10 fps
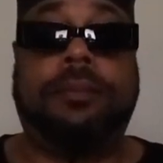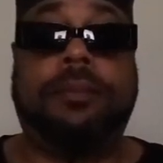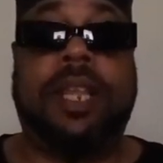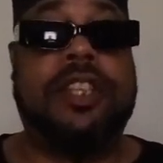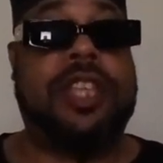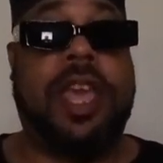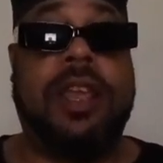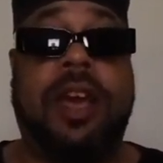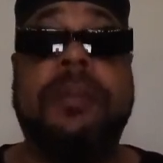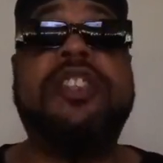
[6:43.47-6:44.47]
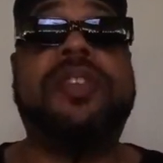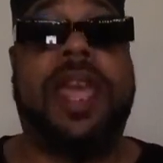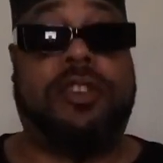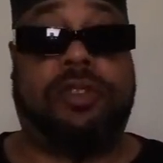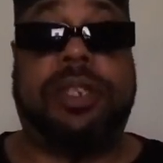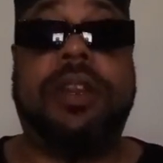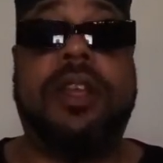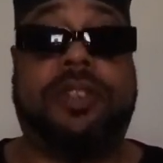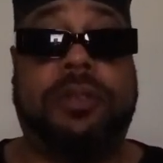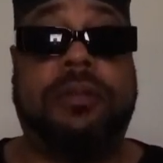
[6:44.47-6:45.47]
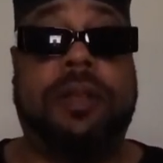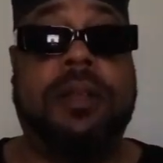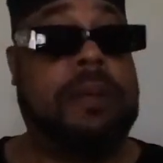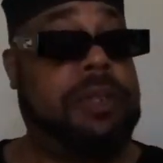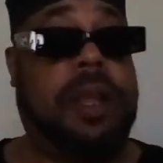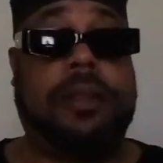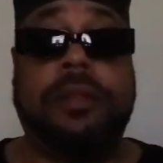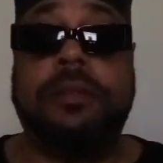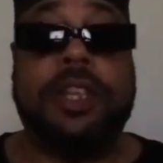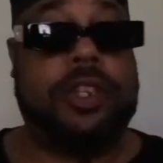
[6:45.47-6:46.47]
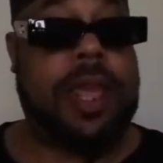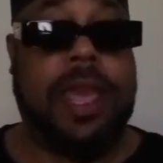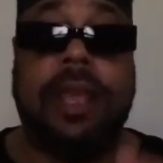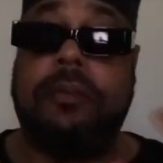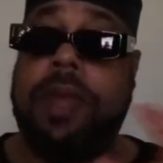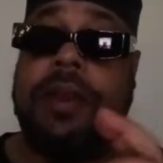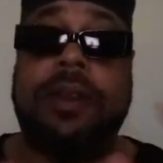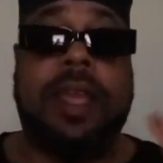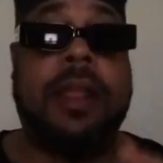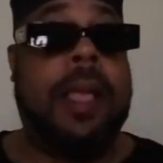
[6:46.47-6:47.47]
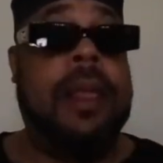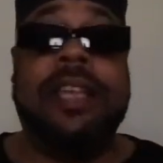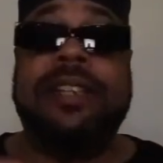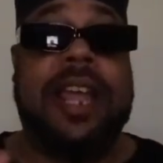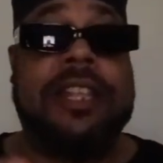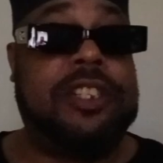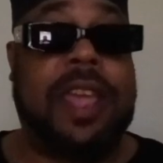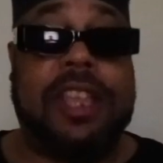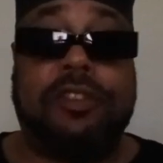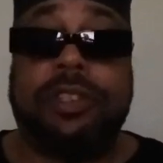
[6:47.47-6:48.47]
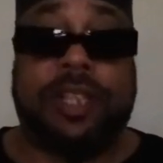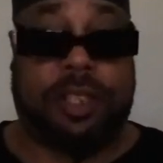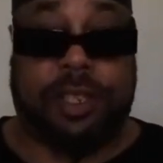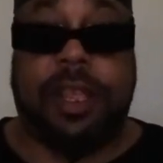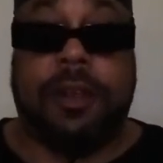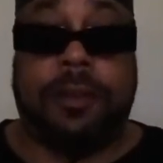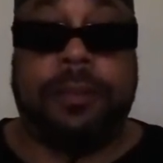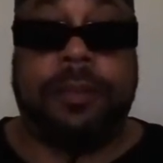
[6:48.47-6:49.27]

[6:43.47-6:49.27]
And it's head up. It's dangerous in there too. I'm telling you, you hit your head around in there, it's not as dangerous as a cell.